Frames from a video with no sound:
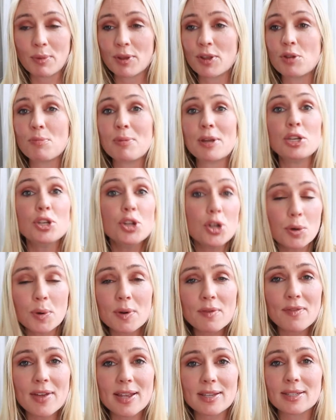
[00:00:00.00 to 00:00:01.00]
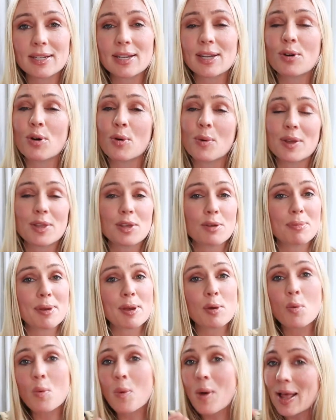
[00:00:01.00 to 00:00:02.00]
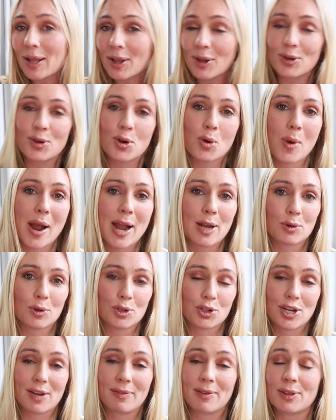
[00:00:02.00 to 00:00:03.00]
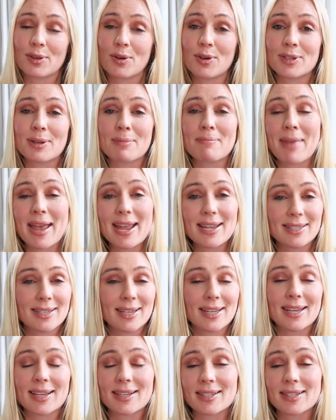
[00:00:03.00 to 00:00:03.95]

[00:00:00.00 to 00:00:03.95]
whether you be new to investing or whether you be well on your way to achieving those amazing,